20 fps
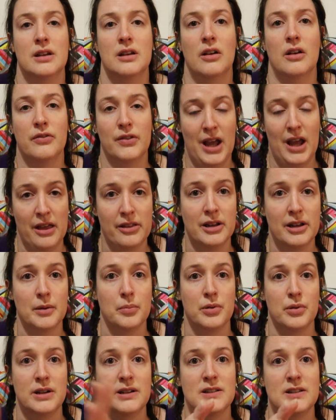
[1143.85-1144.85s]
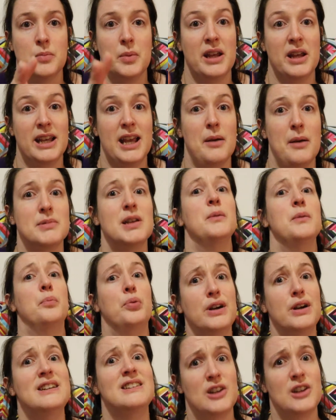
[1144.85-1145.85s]
of Catholic priests being kept in
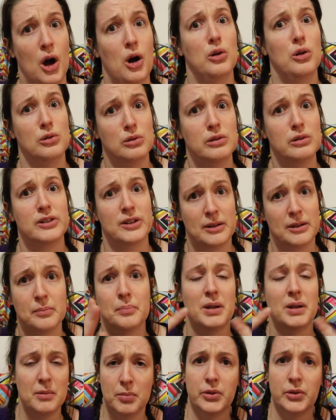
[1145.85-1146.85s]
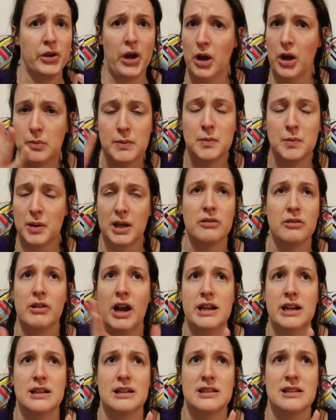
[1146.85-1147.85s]
priest holes and people's homes being
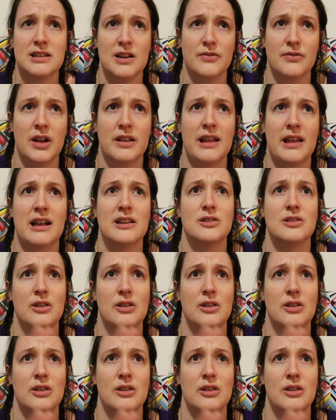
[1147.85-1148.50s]
raided and stuff like that.